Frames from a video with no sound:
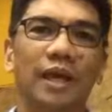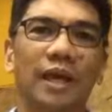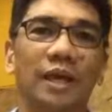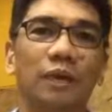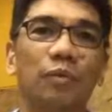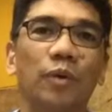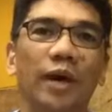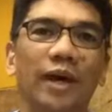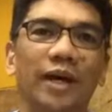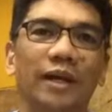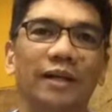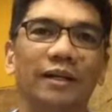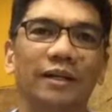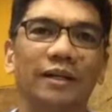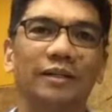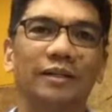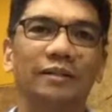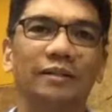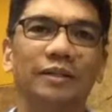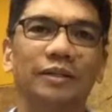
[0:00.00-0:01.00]

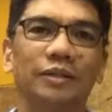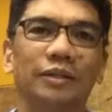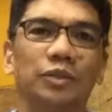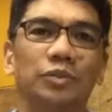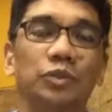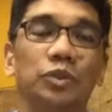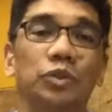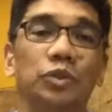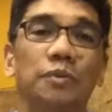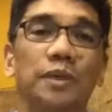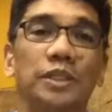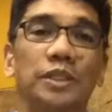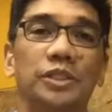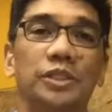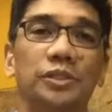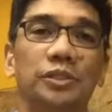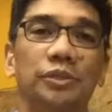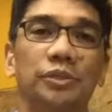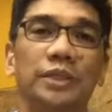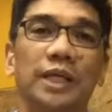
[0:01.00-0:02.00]
haywire, and you know, there's so much
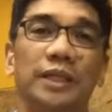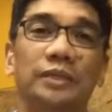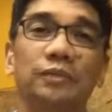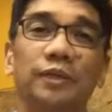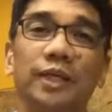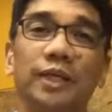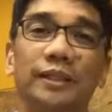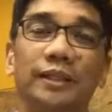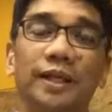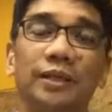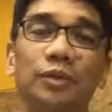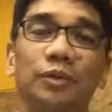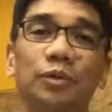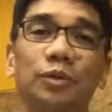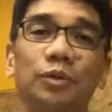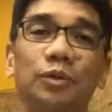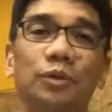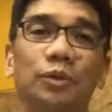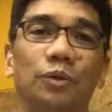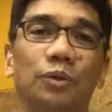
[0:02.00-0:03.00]
news. Actually, I tried to
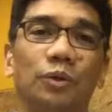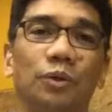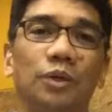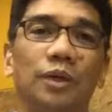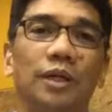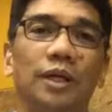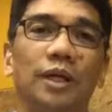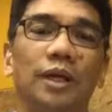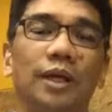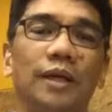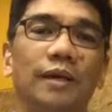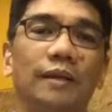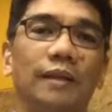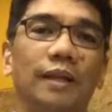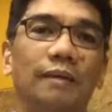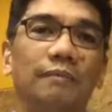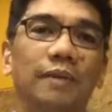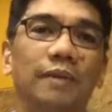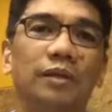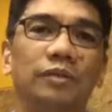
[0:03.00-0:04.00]
control
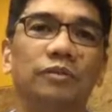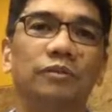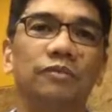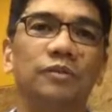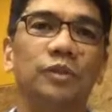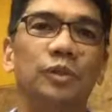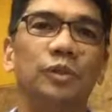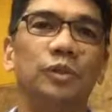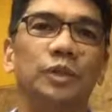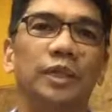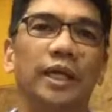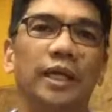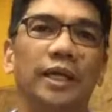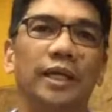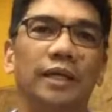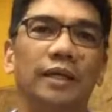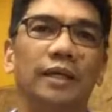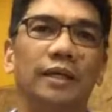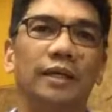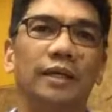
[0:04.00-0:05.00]
the amount of news
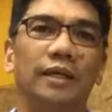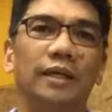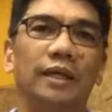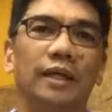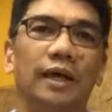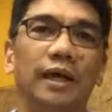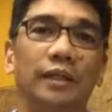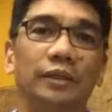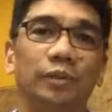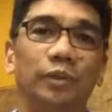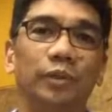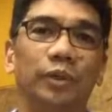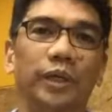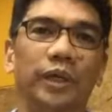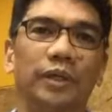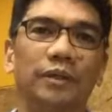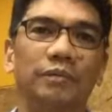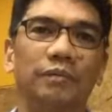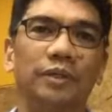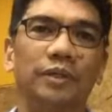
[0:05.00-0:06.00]
I took
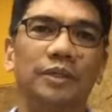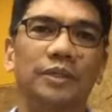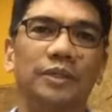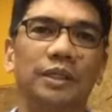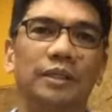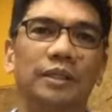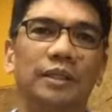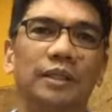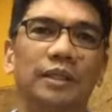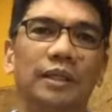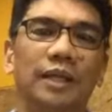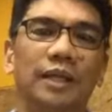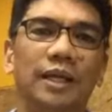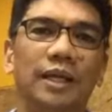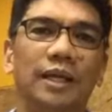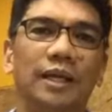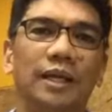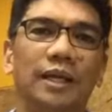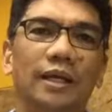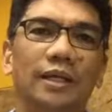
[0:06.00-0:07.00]
in, because
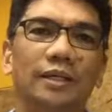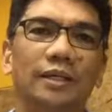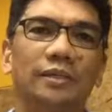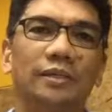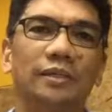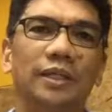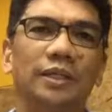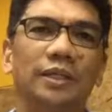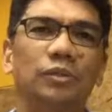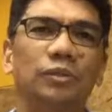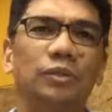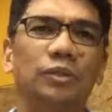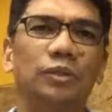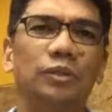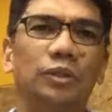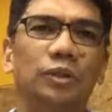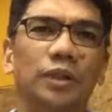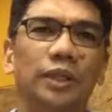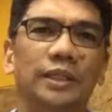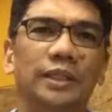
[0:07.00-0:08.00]
you need to
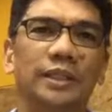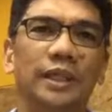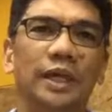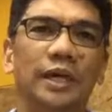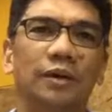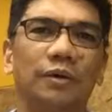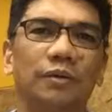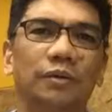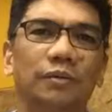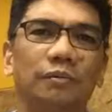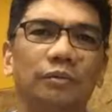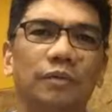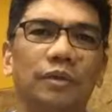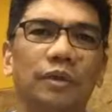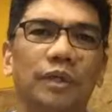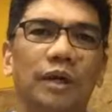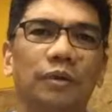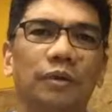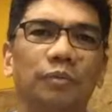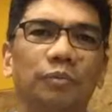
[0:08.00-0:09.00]
control kasi
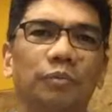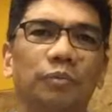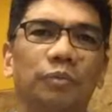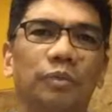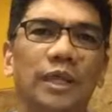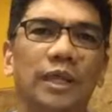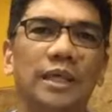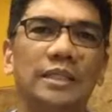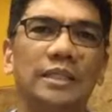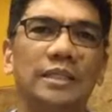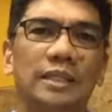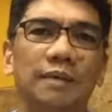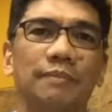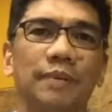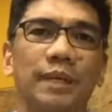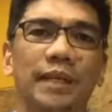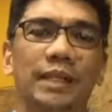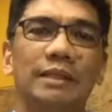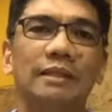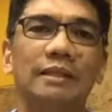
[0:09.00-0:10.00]
how things
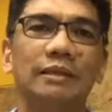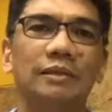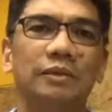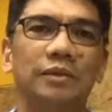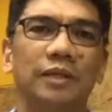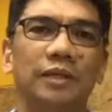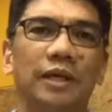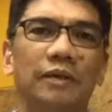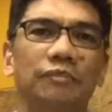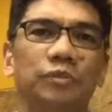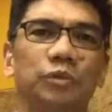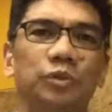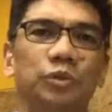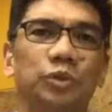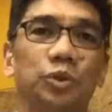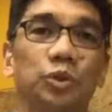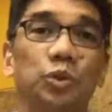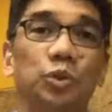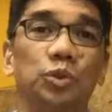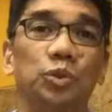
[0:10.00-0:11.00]
come in. So you have
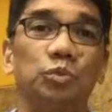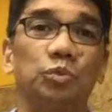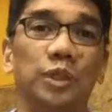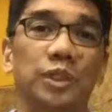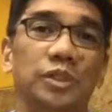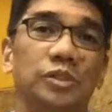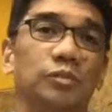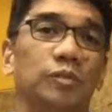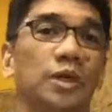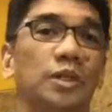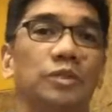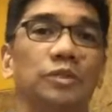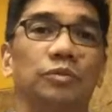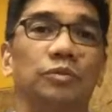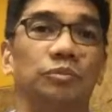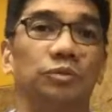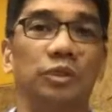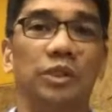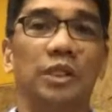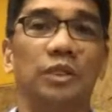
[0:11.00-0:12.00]
to choose which one
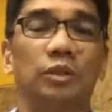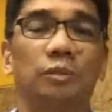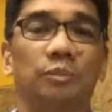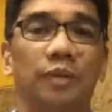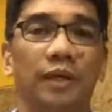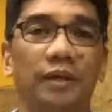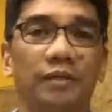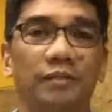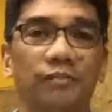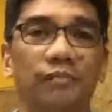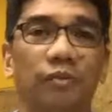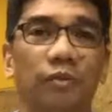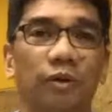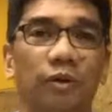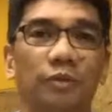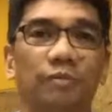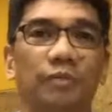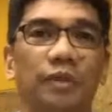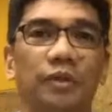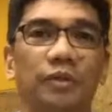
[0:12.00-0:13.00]
you need to be
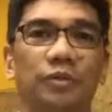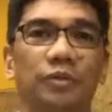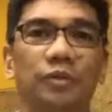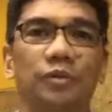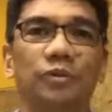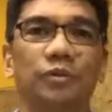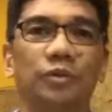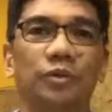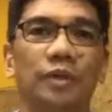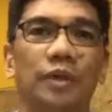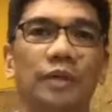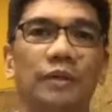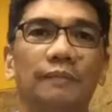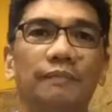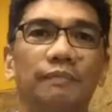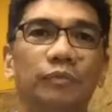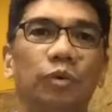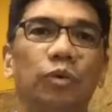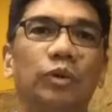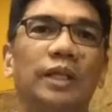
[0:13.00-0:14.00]
informed, but you also
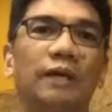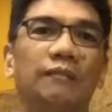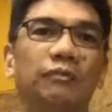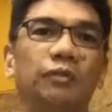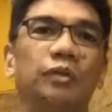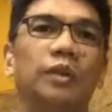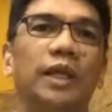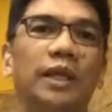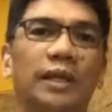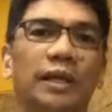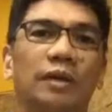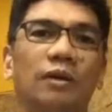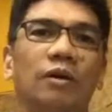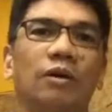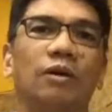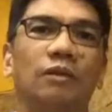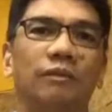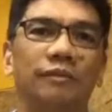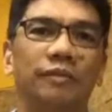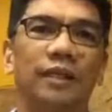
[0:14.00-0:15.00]
won't have to take in
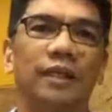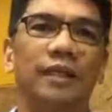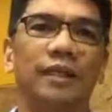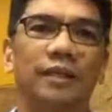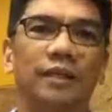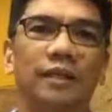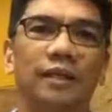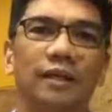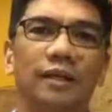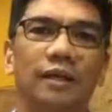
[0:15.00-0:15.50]
all of that